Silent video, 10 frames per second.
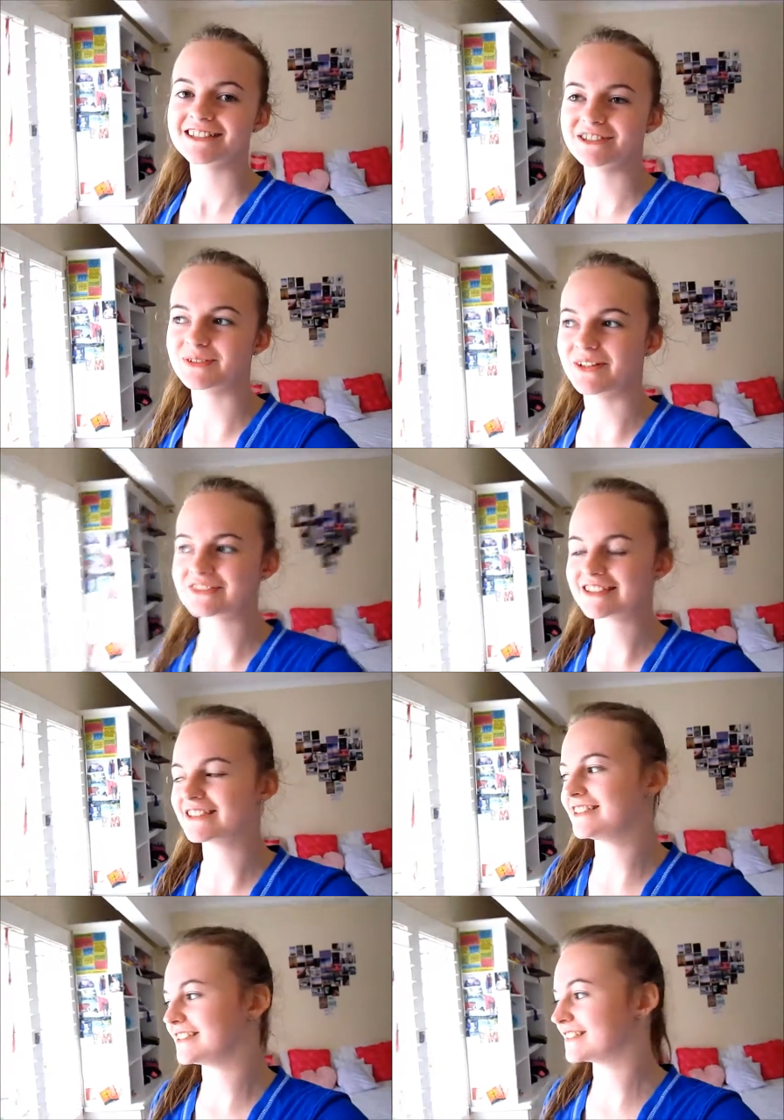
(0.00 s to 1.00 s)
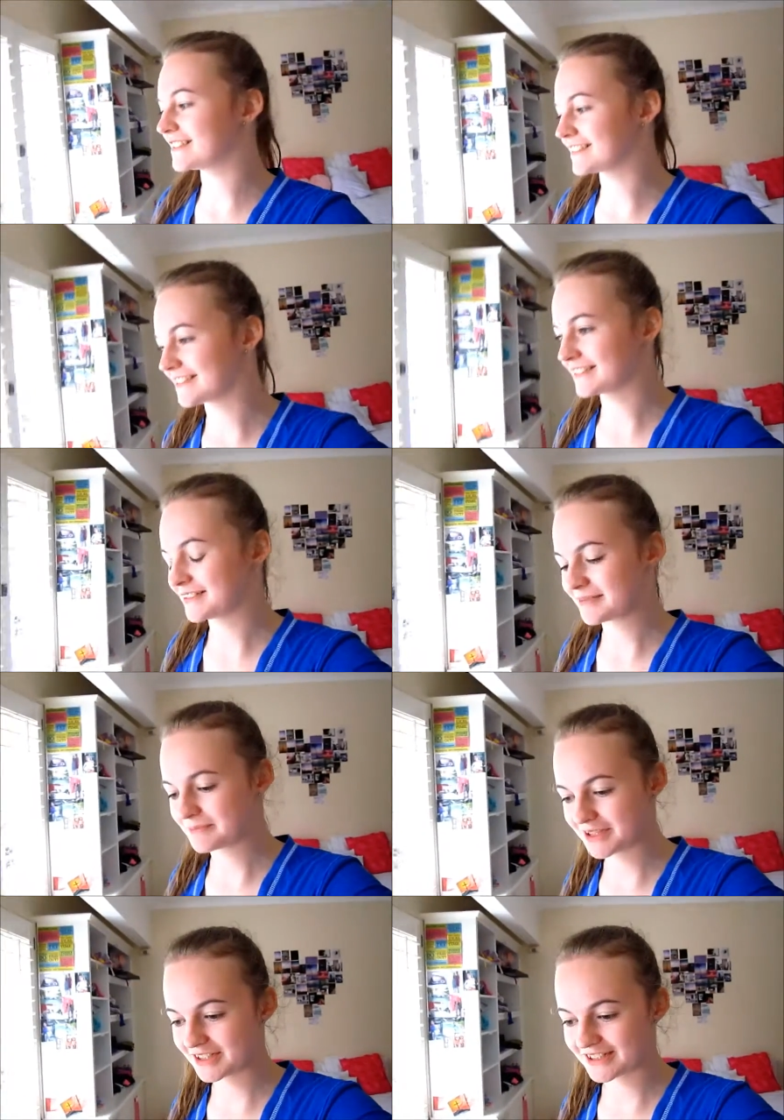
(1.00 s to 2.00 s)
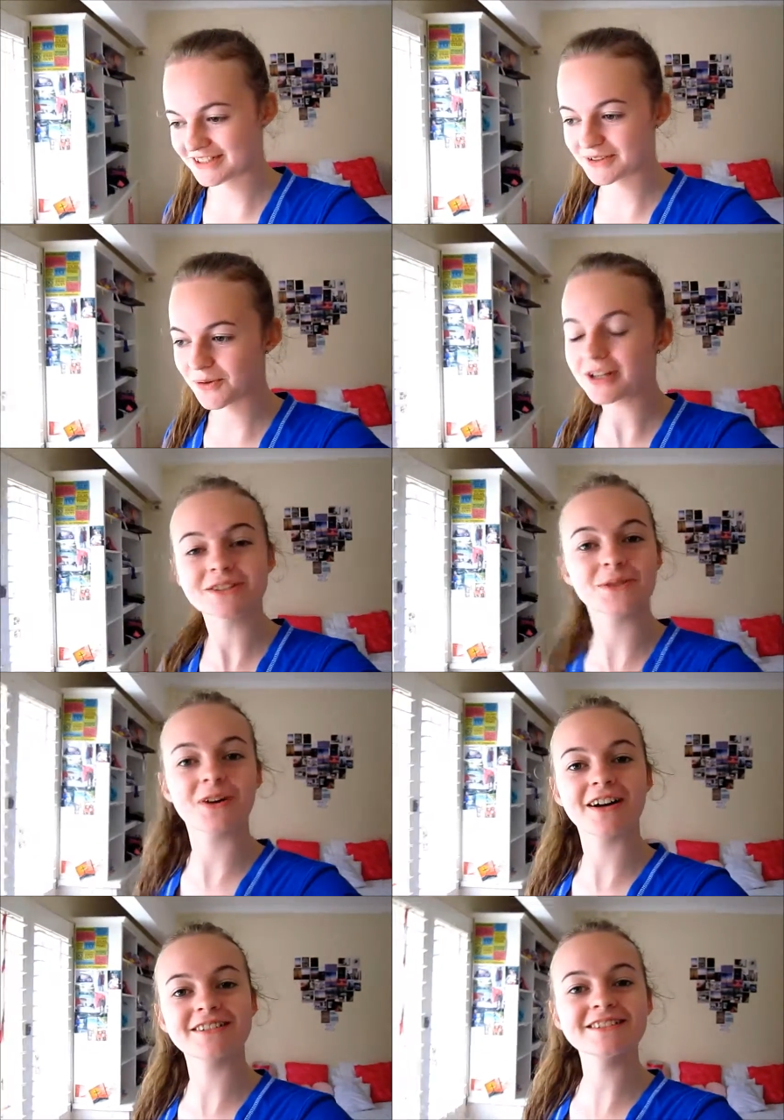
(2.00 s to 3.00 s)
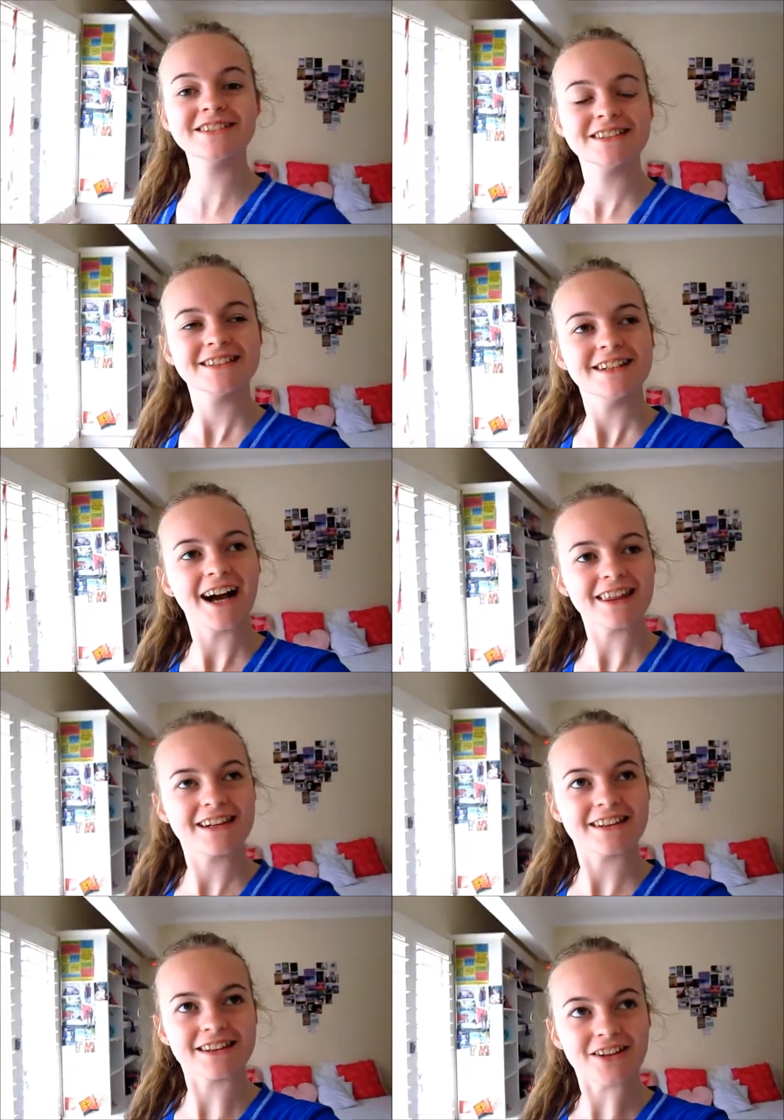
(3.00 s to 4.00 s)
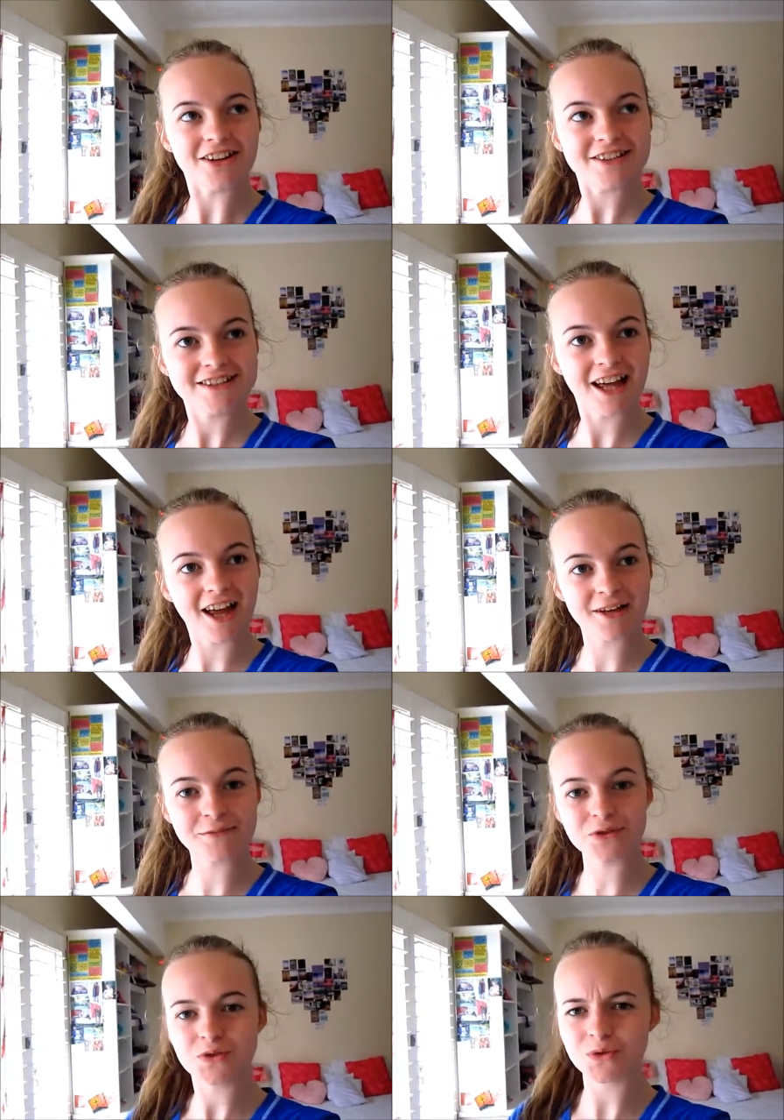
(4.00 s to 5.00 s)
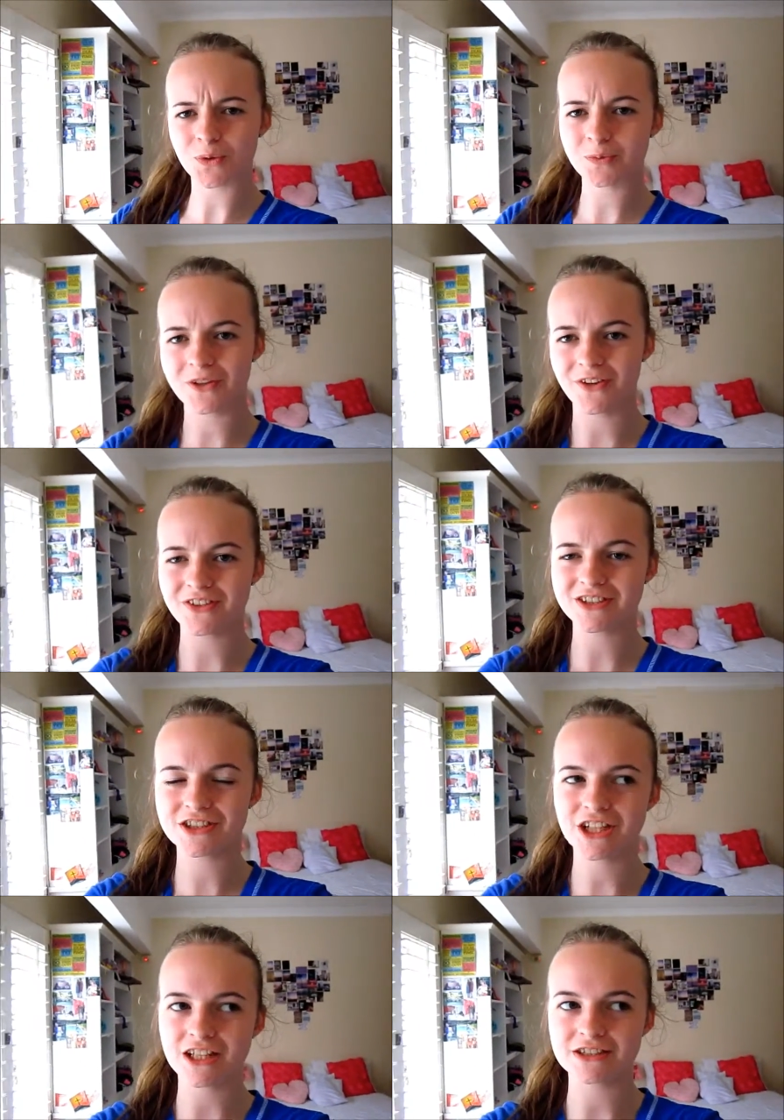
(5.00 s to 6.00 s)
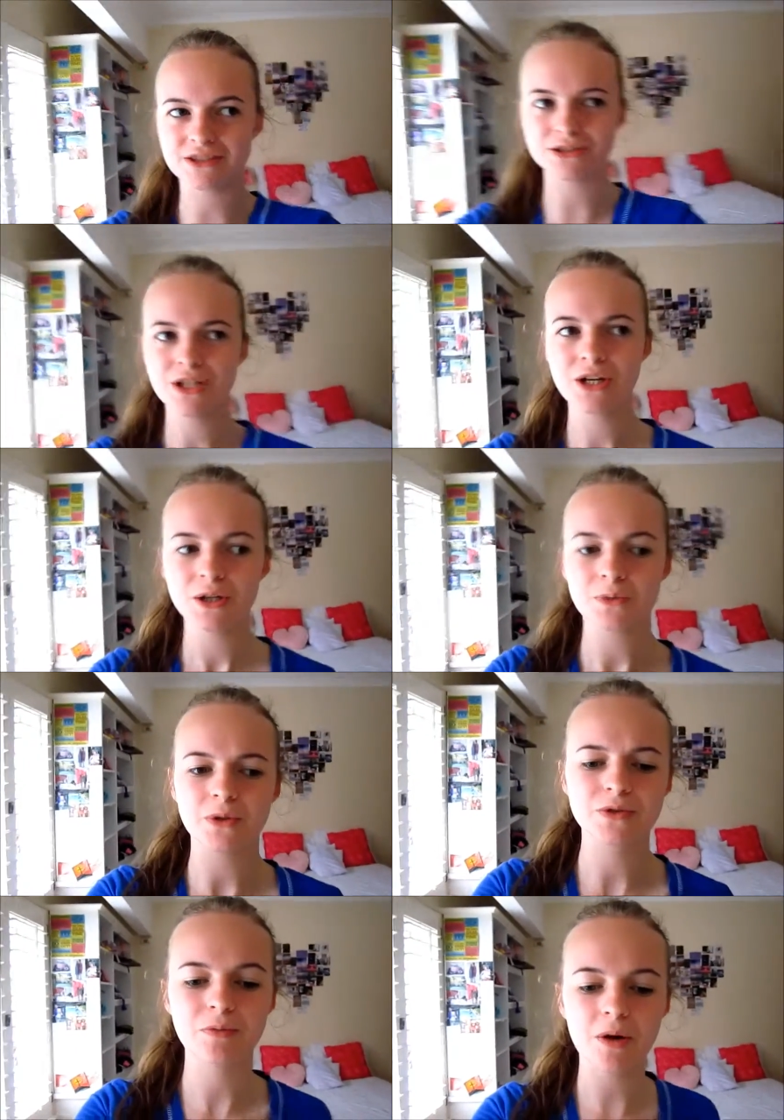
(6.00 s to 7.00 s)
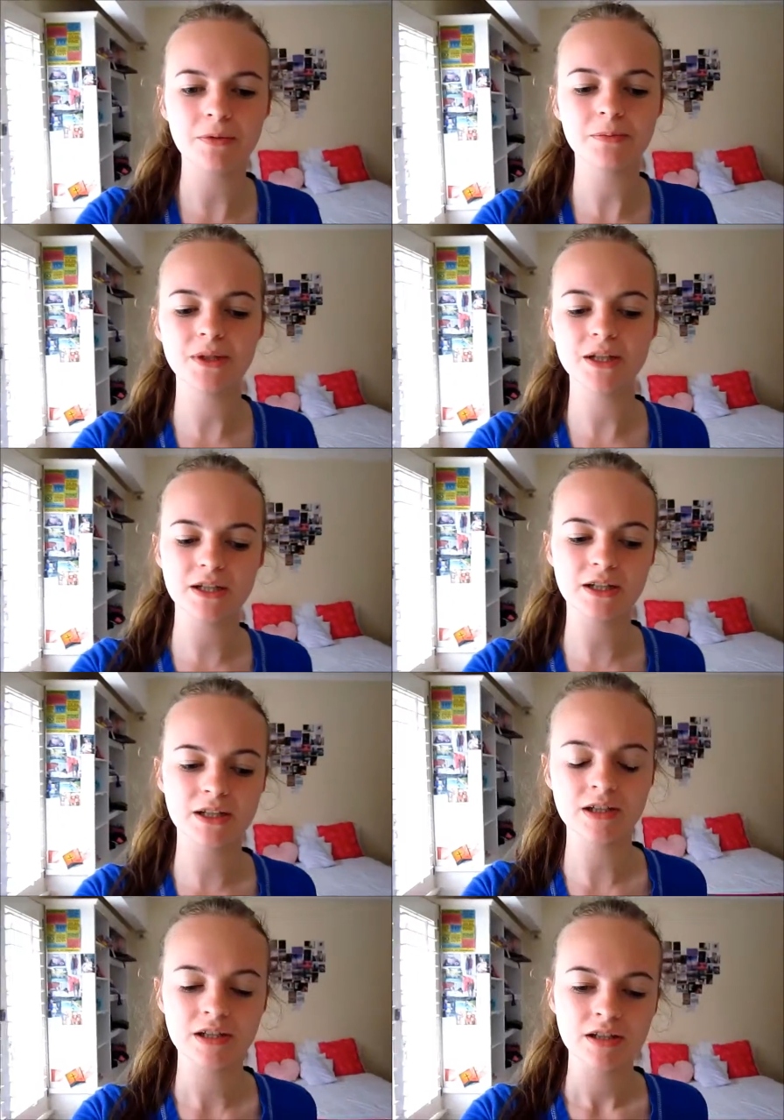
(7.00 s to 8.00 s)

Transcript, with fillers: You haven't seen me in quite a while. I think the last time you saw me on this channel was probably